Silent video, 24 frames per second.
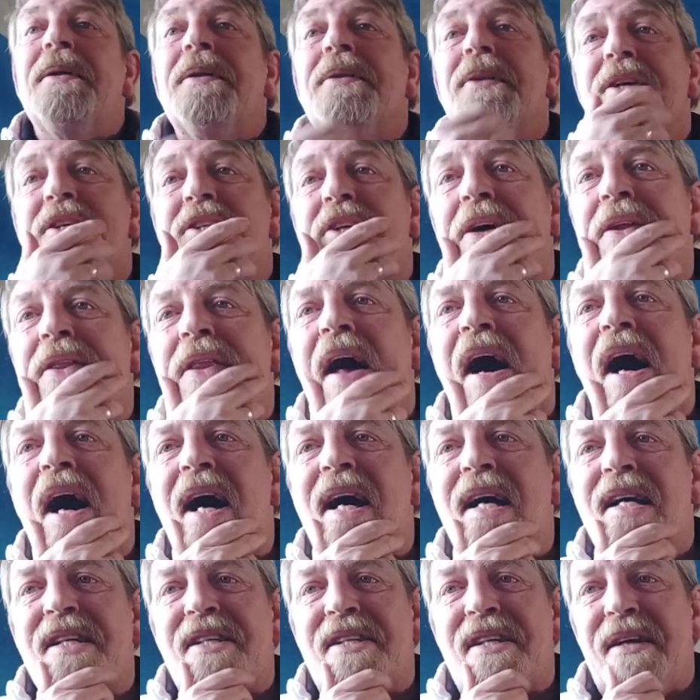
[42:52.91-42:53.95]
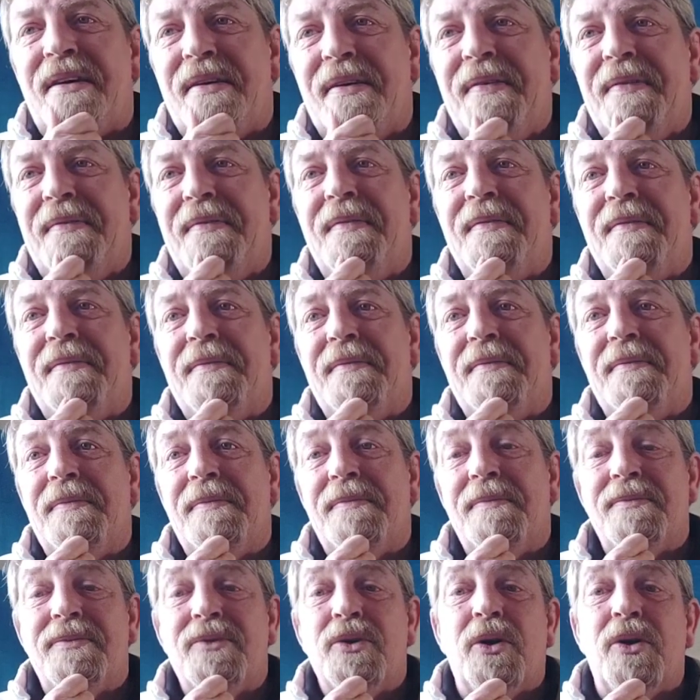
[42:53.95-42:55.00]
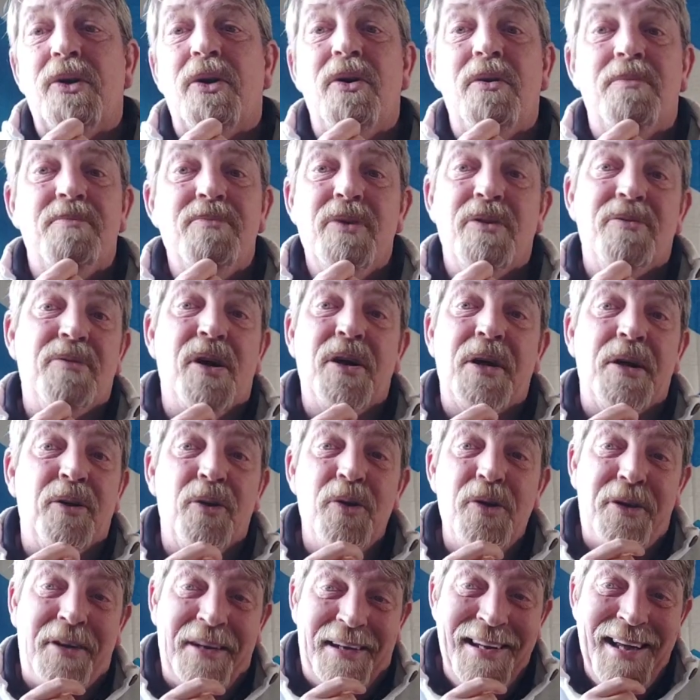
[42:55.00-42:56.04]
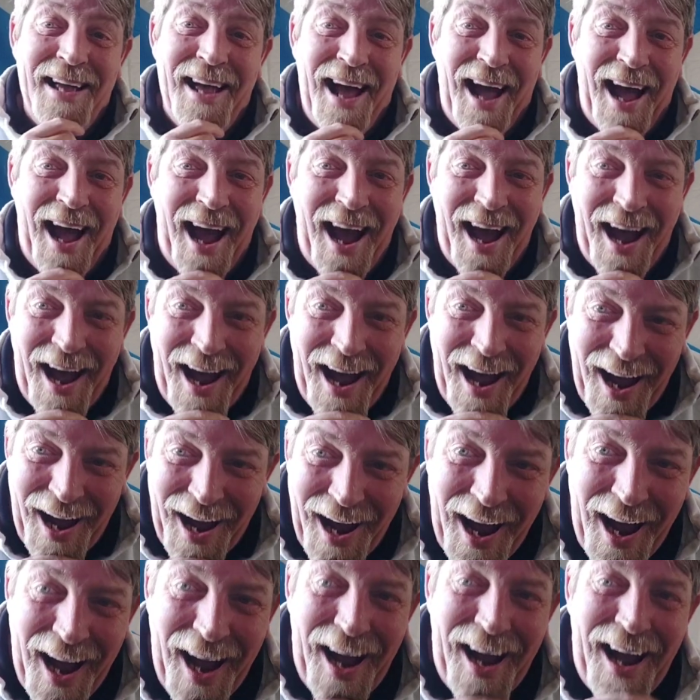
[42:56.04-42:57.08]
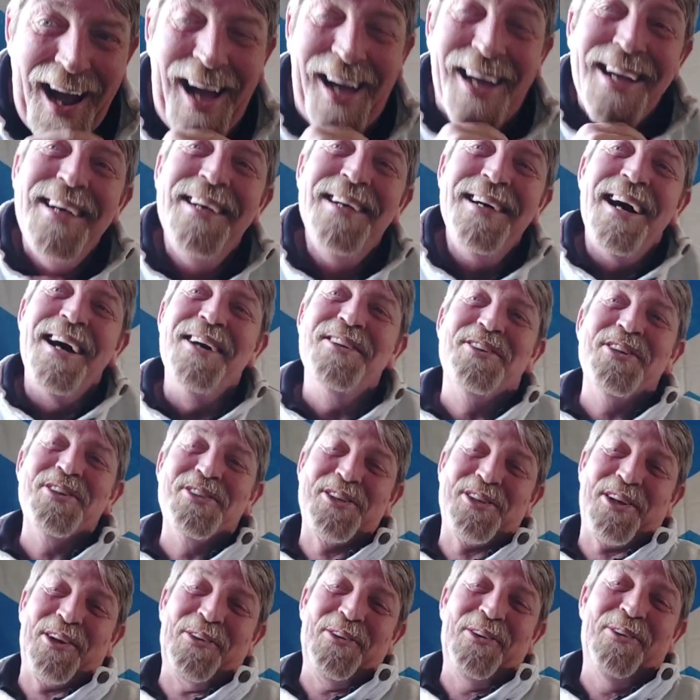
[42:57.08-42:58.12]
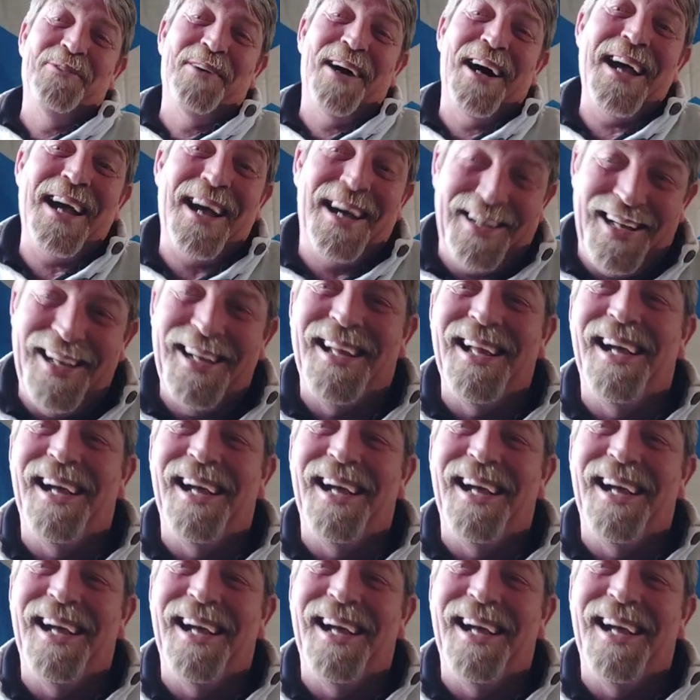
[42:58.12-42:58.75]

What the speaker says: The Sun has, don't know, I'm going to look. I just scroll by